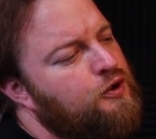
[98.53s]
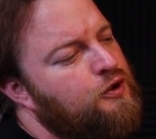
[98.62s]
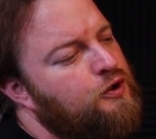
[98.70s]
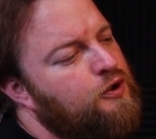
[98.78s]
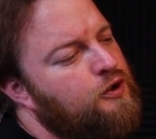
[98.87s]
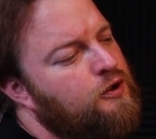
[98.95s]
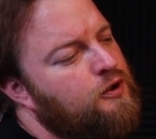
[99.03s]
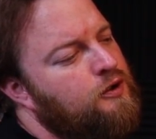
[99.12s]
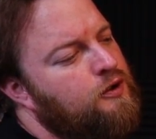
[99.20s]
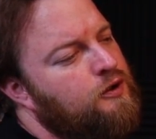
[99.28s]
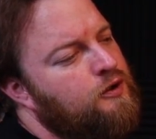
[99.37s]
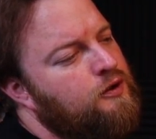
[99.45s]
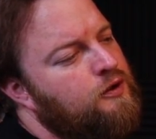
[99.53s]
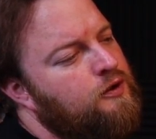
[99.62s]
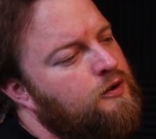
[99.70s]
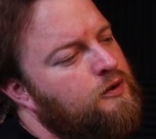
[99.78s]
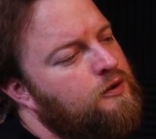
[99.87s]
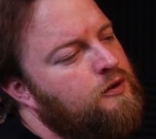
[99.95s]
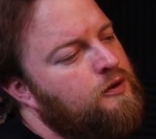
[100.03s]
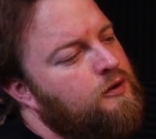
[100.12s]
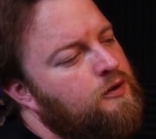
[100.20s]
No one is speaking in this clip.